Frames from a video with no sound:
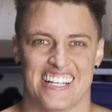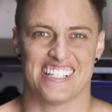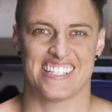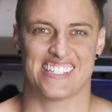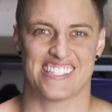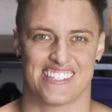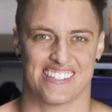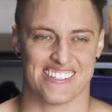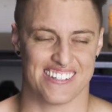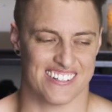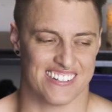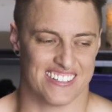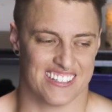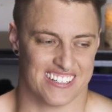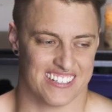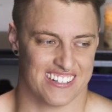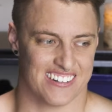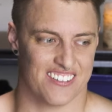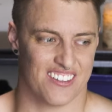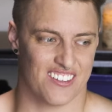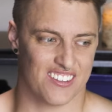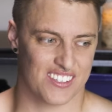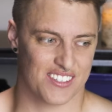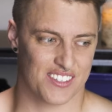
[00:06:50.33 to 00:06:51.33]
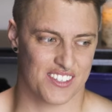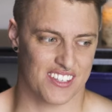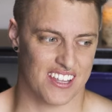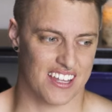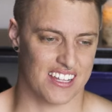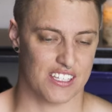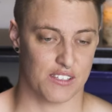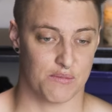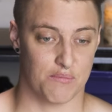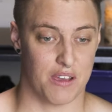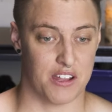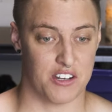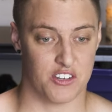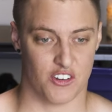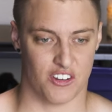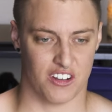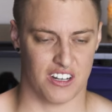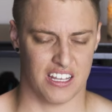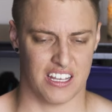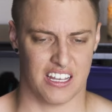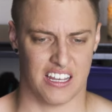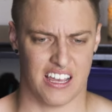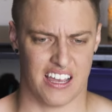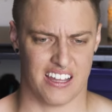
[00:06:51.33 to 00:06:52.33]
So, you know, that's my
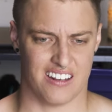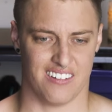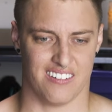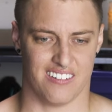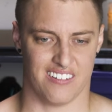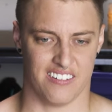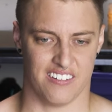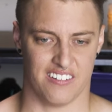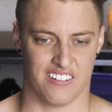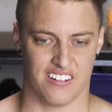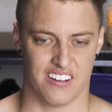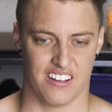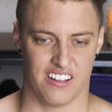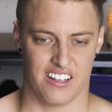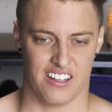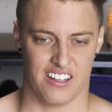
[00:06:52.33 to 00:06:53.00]
journey. I don't